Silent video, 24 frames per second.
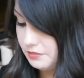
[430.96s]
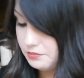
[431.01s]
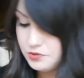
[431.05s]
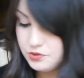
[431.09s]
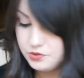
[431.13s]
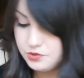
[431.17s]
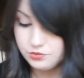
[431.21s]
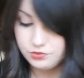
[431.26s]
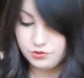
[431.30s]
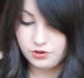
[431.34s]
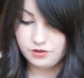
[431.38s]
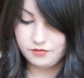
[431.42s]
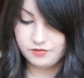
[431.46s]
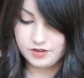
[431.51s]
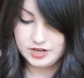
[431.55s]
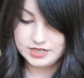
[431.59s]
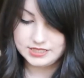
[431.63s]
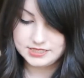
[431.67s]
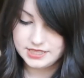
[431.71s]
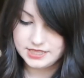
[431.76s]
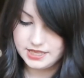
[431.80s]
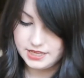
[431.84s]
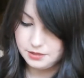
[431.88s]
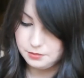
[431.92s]
So not very
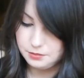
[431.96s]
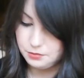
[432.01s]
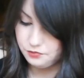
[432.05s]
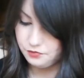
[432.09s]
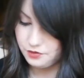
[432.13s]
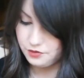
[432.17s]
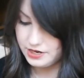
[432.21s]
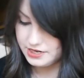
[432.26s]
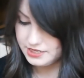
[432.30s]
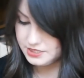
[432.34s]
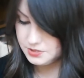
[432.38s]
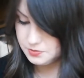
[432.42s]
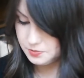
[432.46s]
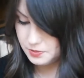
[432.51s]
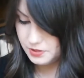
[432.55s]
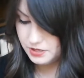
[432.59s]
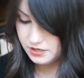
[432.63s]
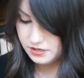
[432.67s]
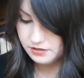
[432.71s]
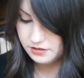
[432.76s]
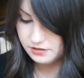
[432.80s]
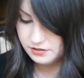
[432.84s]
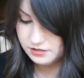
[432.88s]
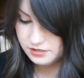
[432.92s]
exciting, I'm afraid,
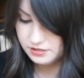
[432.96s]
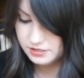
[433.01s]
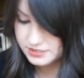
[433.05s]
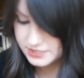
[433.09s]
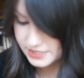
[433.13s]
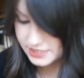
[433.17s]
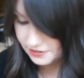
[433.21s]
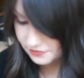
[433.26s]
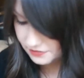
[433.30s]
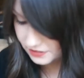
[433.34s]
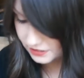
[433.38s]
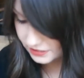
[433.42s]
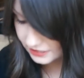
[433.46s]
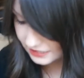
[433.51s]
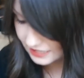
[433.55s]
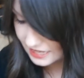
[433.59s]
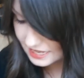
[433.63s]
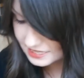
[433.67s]
but definitely